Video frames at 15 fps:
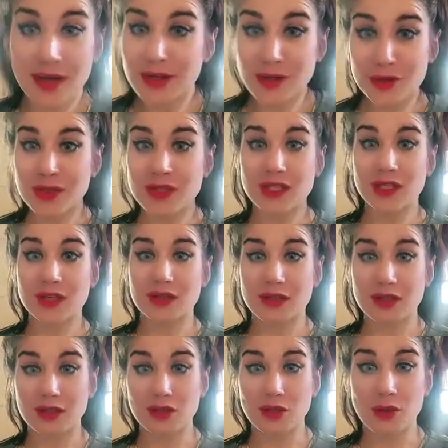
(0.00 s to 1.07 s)
Now it's gonna
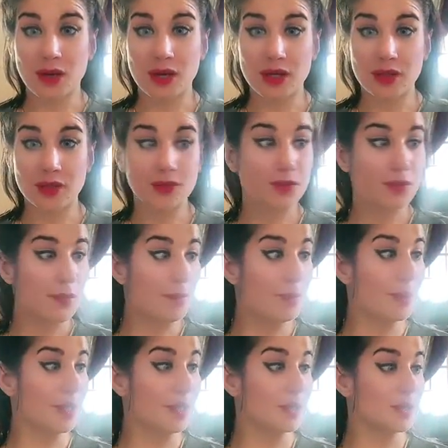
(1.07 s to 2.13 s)
take a little while,
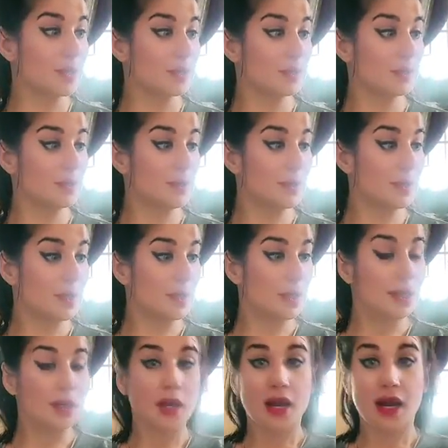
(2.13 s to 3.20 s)
but
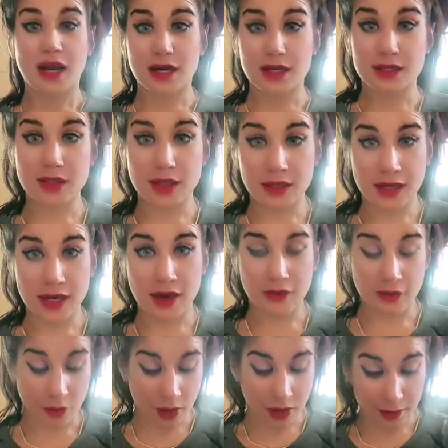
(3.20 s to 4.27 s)
I gotta start now.
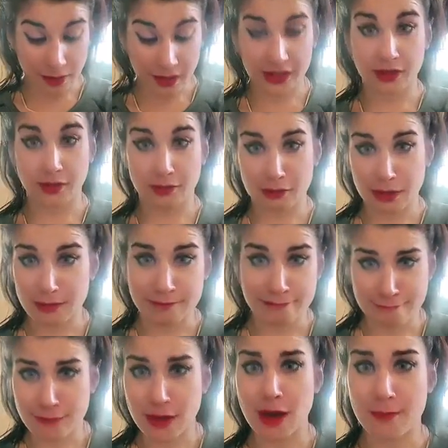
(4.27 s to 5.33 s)
I want to plant them in
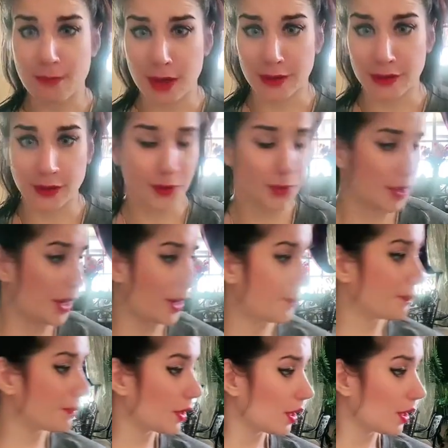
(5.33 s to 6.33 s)
a month. Okay.